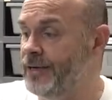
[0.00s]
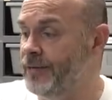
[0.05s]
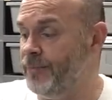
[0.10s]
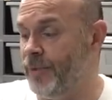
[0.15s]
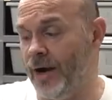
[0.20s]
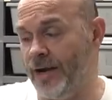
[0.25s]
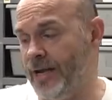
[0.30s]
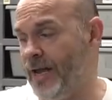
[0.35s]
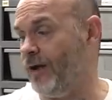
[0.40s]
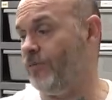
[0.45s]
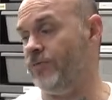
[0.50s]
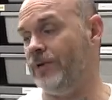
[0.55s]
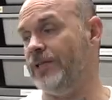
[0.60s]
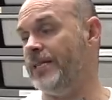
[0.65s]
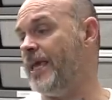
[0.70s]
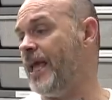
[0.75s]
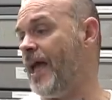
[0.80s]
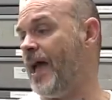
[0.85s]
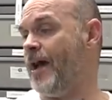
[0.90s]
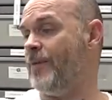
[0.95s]
But yeah,
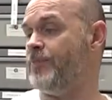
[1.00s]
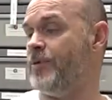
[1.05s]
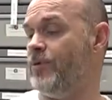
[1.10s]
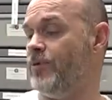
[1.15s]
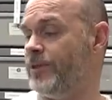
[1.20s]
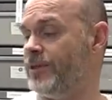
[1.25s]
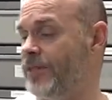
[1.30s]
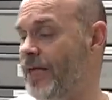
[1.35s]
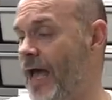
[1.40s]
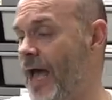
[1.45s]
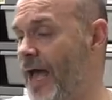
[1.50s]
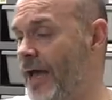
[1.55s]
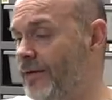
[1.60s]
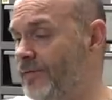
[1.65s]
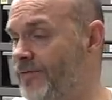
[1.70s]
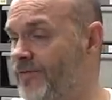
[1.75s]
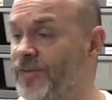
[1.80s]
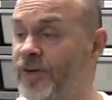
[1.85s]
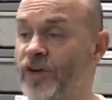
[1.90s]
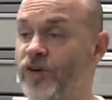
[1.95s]
really happy with that.
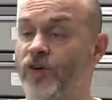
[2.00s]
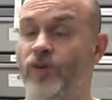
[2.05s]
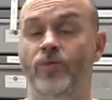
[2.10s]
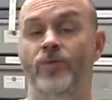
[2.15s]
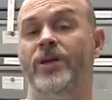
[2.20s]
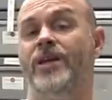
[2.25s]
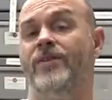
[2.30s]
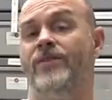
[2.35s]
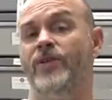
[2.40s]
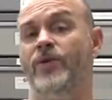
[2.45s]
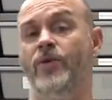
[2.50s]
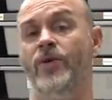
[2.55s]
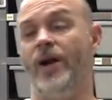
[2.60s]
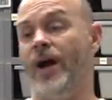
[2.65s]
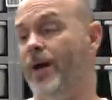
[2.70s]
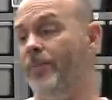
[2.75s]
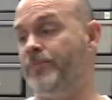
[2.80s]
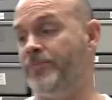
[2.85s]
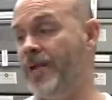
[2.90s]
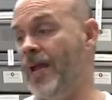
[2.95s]
Figured we'd give you an
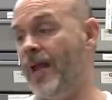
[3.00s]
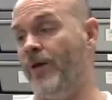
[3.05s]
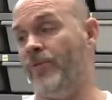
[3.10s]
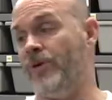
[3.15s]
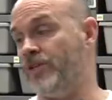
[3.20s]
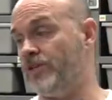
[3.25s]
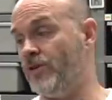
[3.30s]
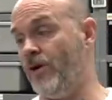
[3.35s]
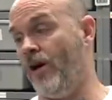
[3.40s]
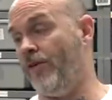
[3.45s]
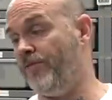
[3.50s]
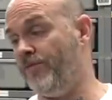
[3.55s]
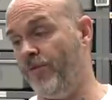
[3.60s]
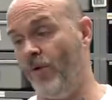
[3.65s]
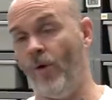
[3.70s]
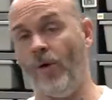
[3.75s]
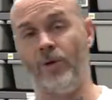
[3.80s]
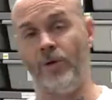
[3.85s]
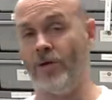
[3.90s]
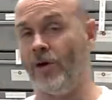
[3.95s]
update. We saw
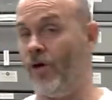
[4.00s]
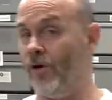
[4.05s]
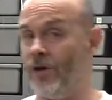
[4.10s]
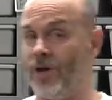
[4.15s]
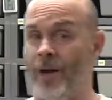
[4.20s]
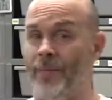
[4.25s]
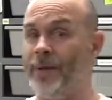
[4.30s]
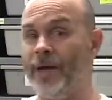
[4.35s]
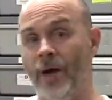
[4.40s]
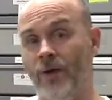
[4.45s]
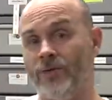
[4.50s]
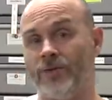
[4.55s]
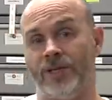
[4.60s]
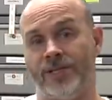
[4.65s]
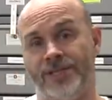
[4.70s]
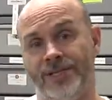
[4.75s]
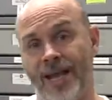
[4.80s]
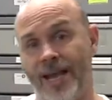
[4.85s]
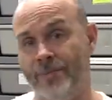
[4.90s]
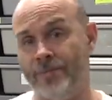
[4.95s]
four were all coming out at the
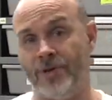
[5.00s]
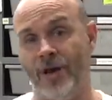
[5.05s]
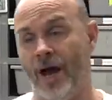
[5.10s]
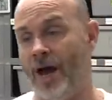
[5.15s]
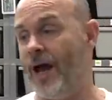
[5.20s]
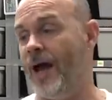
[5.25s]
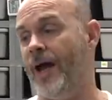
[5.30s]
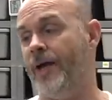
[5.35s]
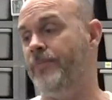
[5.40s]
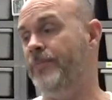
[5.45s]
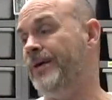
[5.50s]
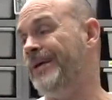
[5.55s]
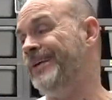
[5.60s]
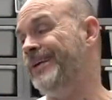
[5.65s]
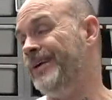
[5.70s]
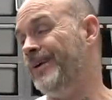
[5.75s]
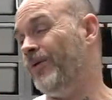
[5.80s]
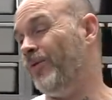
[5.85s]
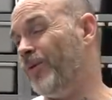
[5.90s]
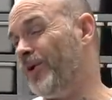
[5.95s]
same time.
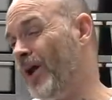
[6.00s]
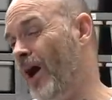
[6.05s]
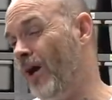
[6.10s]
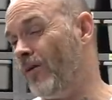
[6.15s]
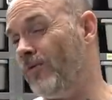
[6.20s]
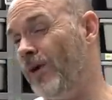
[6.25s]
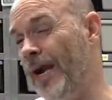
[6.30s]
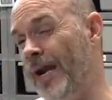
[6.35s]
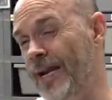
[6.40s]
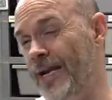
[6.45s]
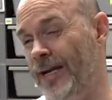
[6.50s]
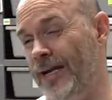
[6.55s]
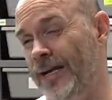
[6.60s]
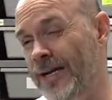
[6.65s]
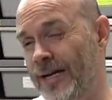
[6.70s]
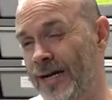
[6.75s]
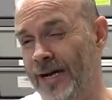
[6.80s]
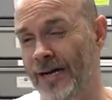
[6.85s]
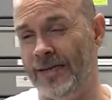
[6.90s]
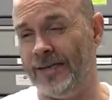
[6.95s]
We're not ready to
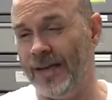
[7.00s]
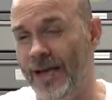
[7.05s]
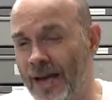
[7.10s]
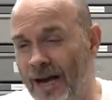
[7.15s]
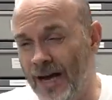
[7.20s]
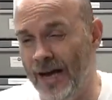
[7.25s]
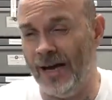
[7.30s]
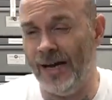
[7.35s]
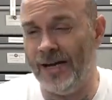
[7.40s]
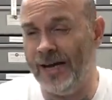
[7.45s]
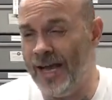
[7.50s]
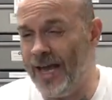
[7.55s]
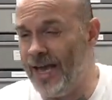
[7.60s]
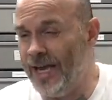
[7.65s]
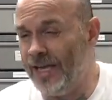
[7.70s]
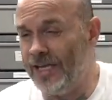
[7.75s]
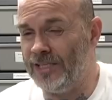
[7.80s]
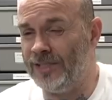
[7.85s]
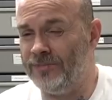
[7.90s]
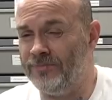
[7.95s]
cut uh,
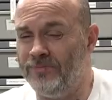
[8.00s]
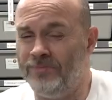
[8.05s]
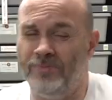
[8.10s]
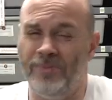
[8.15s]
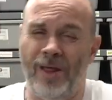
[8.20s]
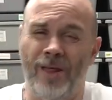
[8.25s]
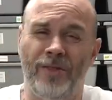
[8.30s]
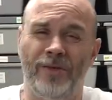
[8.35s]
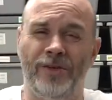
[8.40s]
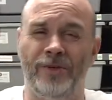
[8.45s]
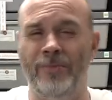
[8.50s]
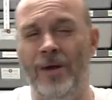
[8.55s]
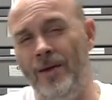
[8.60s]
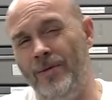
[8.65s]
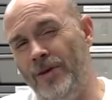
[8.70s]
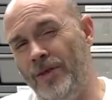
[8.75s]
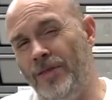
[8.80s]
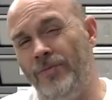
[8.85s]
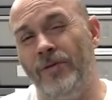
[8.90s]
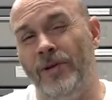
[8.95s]
eggs another
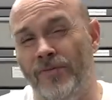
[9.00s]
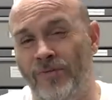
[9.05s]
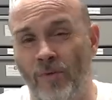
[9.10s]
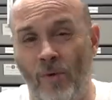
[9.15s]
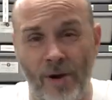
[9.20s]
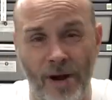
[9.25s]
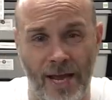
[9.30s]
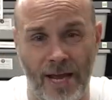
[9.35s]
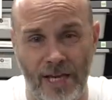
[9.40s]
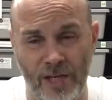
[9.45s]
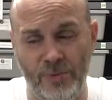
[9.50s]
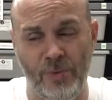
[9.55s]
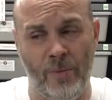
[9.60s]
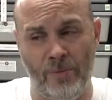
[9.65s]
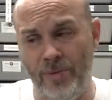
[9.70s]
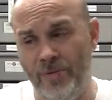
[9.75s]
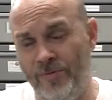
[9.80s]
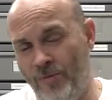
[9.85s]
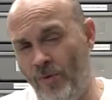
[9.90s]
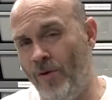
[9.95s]
maybe three, four days, but
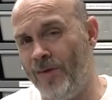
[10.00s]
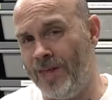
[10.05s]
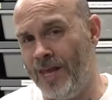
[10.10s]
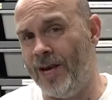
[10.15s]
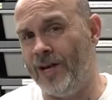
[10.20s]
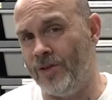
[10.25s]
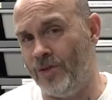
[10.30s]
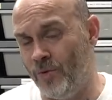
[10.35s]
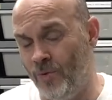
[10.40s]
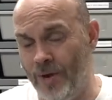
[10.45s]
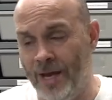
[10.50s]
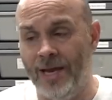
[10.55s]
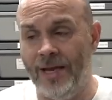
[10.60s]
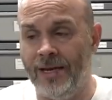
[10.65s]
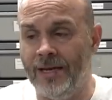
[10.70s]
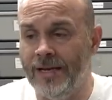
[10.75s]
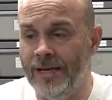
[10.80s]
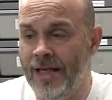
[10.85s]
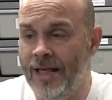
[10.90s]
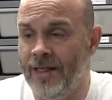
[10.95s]
before the end of the week,
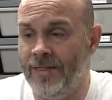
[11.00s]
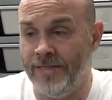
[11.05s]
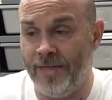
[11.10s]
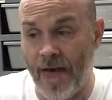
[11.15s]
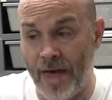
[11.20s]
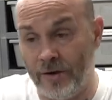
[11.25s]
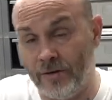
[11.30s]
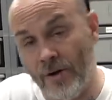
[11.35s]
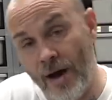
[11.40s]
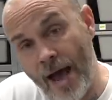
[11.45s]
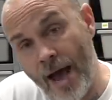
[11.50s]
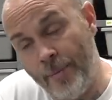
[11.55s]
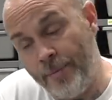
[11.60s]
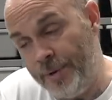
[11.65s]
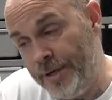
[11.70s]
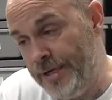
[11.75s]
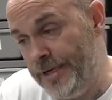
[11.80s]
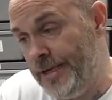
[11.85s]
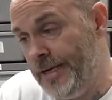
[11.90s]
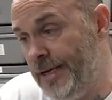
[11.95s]
that'll
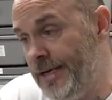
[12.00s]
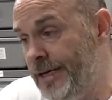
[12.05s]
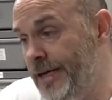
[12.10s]
happen.